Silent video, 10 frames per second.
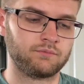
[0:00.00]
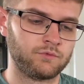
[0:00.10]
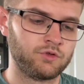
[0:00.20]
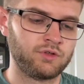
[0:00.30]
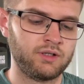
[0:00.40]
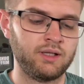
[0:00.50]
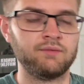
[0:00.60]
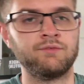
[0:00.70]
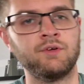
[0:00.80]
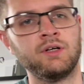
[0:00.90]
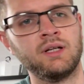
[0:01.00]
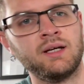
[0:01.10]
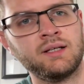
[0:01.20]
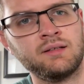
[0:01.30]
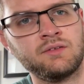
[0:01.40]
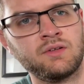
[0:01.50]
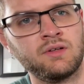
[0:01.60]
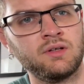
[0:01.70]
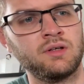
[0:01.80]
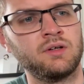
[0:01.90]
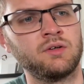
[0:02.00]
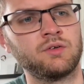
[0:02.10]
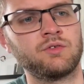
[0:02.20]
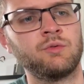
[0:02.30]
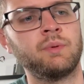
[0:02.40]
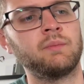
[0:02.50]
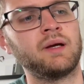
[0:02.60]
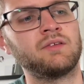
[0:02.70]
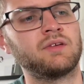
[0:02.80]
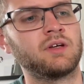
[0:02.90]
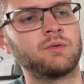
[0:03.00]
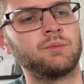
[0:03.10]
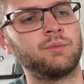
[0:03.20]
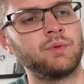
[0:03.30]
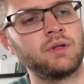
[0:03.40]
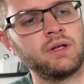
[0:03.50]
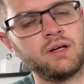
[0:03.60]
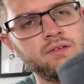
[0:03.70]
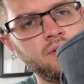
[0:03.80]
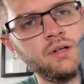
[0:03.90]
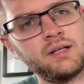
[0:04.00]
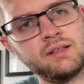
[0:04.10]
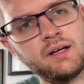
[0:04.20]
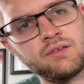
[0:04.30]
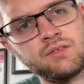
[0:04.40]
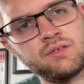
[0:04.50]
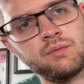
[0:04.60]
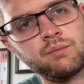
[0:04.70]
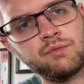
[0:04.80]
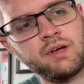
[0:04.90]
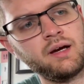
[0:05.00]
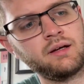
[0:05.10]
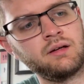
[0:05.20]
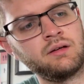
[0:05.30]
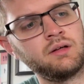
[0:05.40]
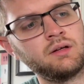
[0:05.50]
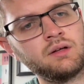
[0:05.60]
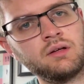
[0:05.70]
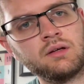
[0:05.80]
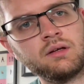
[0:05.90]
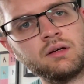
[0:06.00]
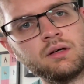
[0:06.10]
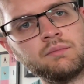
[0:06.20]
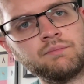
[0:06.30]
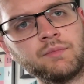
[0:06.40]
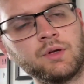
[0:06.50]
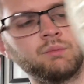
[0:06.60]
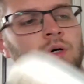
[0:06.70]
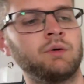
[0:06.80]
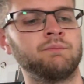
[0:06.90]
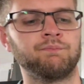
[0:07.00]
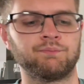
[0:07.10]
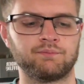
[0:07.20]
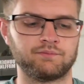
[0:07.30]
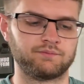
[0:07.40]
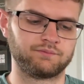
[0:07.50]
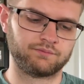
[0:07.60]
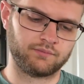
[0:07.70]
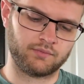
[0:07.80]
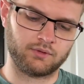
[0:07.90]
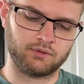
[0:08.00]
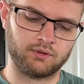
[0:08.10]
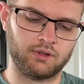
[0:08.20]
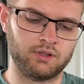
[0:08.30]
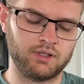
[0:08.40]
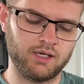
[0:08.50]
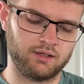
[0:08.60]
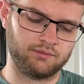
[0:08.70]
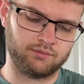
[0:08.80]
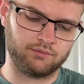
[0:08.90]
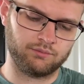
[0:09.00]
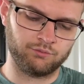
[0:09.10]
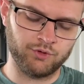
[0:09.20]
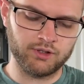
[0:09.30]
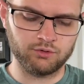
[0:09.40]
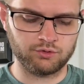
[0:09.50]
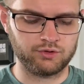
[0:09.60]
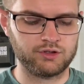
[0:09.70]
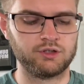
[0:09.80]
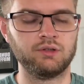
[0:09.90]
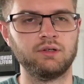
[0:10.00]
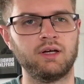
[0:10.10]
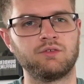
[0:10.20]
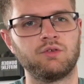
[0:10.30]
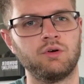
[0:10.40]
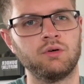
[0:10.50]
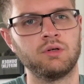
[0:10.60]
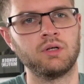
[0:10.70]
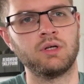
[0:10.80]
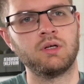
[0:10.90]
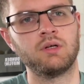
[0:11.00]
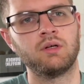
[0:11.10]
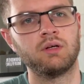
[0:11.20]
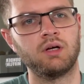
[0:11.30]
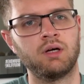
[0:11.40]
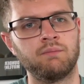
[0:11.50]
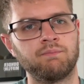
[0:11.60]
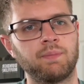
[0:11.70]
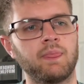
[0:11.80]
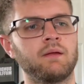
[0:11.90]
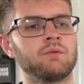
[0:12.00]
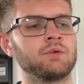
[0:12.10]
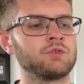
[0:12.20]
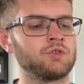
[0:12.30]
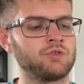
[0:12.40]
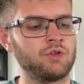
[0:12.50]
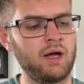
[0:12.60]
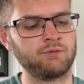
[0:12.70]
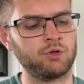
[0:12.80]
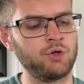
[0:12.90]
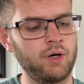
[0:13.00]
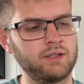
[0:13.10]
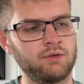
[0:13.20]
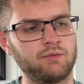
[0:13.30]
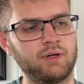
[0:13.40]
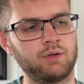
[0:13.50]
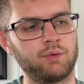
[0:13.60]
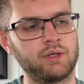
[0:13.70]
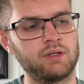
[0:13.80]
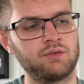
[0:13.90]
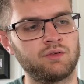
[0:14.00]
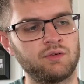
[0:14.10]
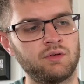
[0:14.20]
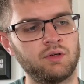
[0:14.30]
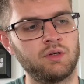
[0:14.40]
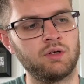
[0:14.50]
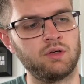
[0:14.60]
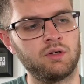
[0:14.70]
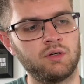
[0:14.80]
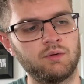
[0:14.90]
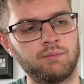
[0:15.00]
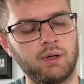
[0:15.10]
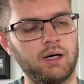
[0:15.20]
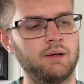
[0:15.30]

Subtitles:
just kind of like fur lined, super basic with a nice little Adidas tag on the bottom. Yeah, really good condition, nice tongue. I've got no idea on the value of these, but